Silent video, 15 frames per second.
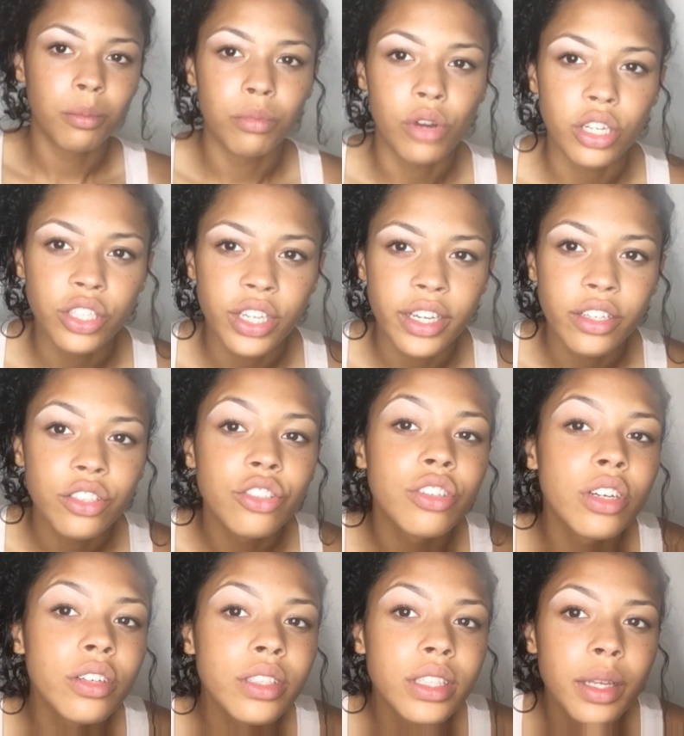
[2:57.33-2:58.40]
brush hair
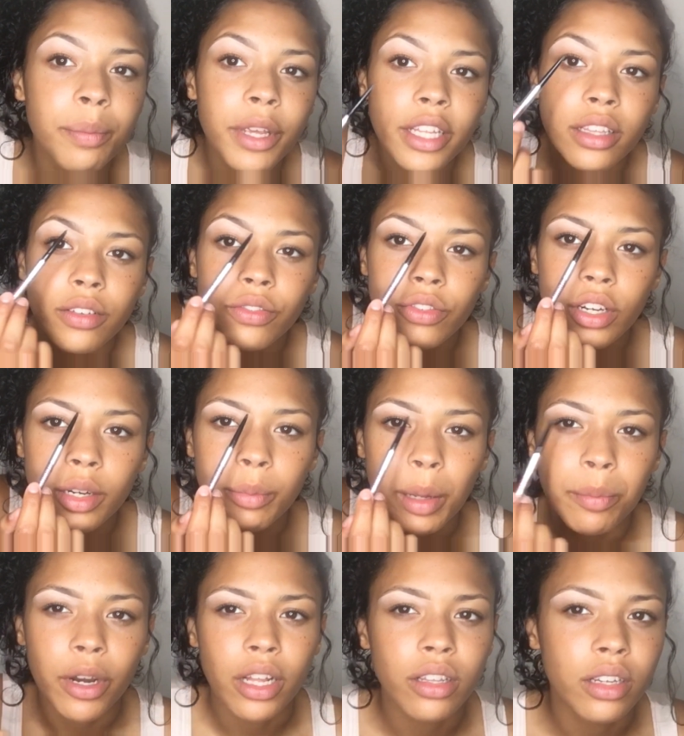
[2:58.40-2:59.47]
strokes and make the front of my
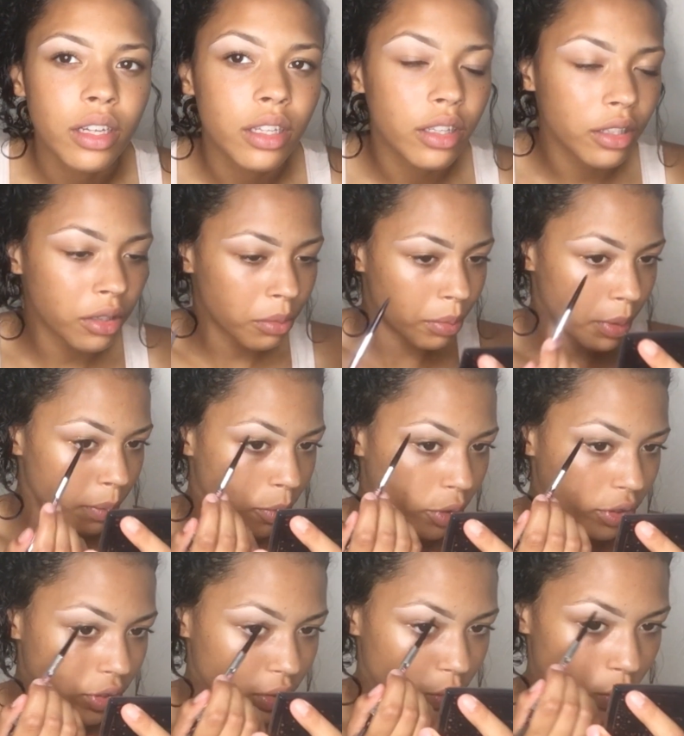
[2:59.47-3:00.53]
brow look a little bit
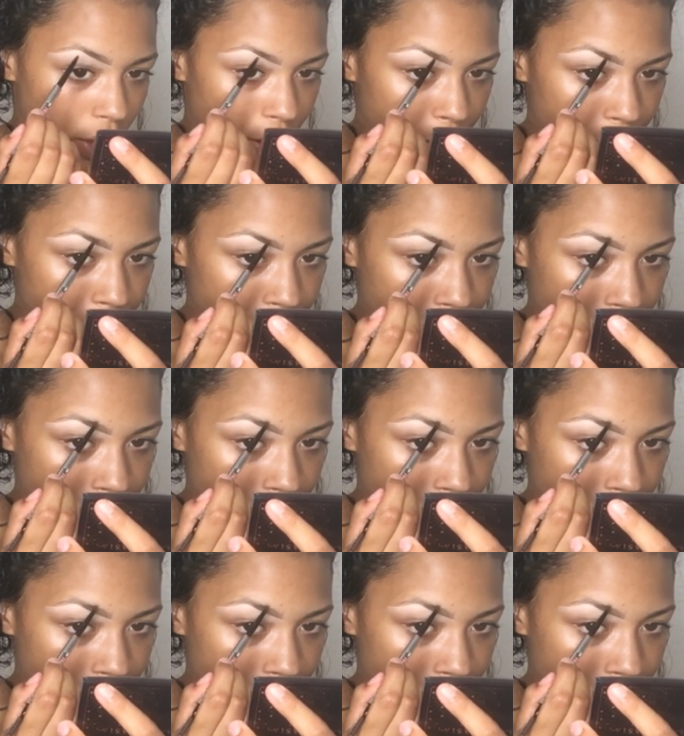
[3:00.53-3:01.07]
more square.